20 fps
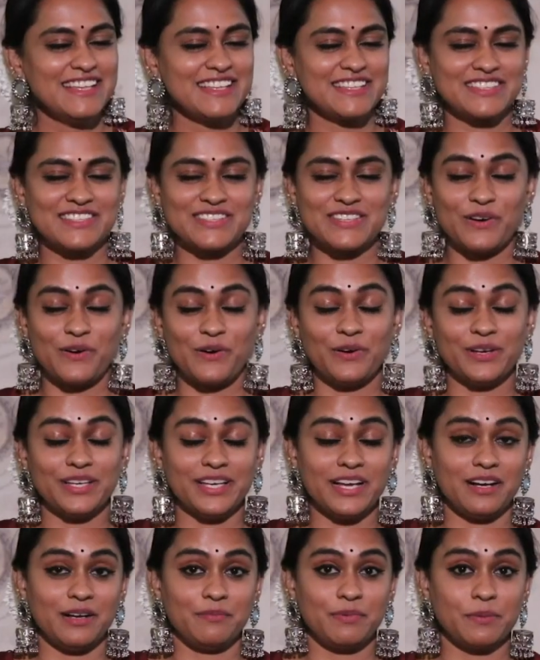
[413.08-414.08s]
So
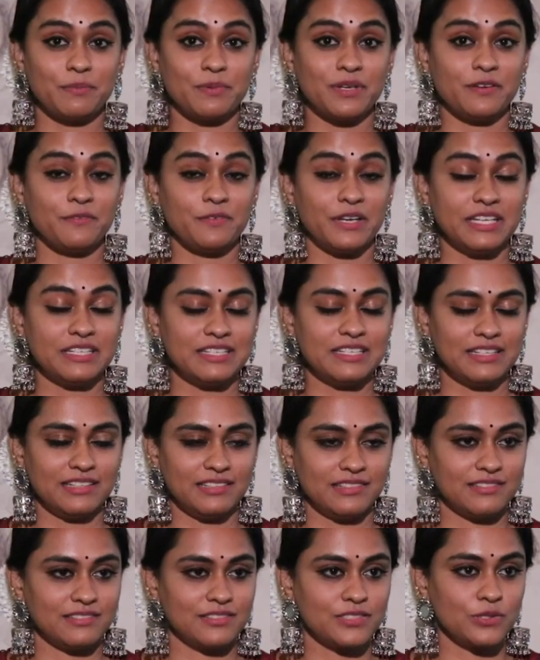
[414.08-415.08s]
yeah, people are
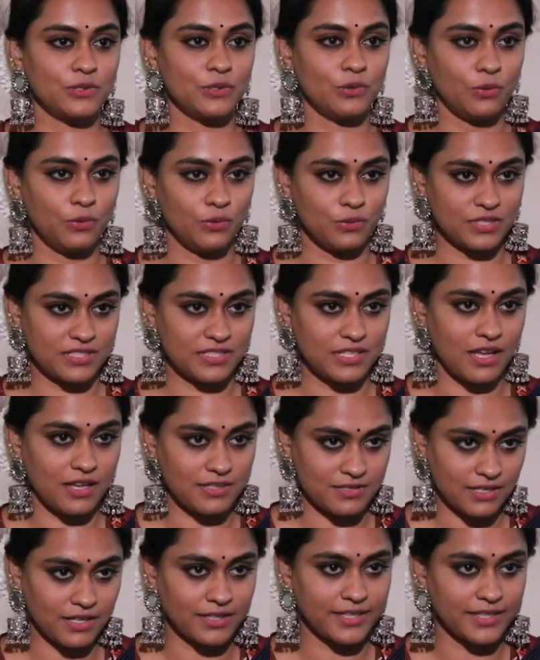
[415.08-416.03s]
waiting to know this answer.